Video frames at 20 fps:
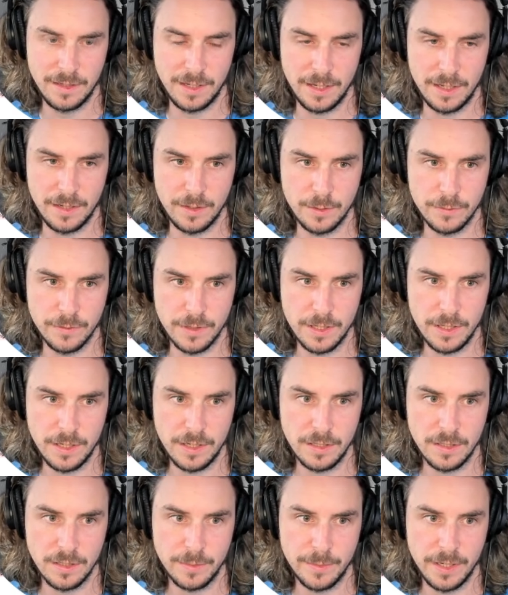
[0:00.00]
And over
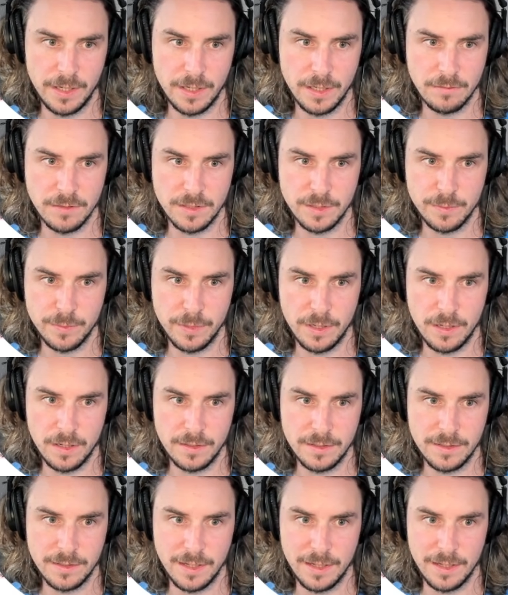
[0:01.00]
here, I'm hitting
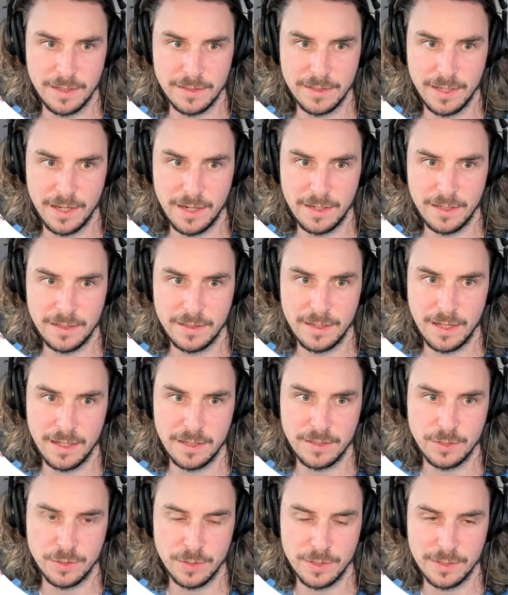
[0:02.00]

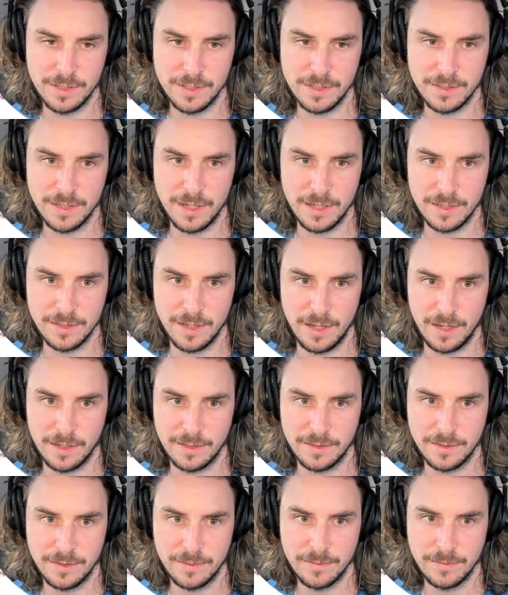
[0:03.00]

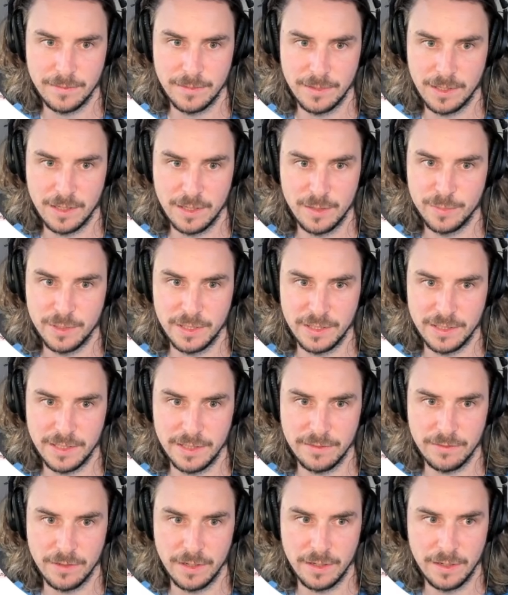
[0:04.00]
response.data.choices.text, completely
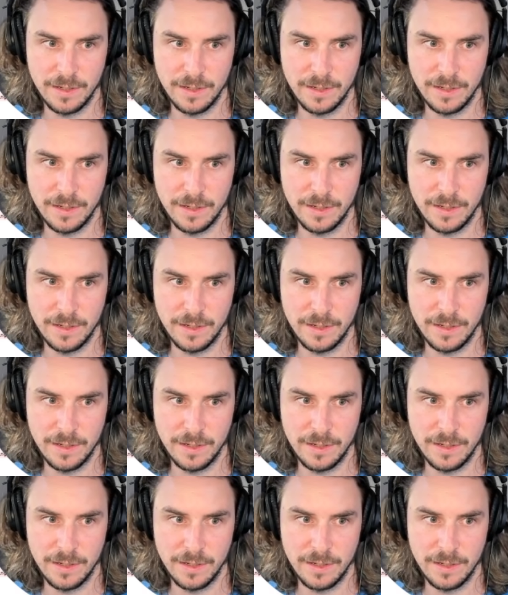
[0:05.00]
different.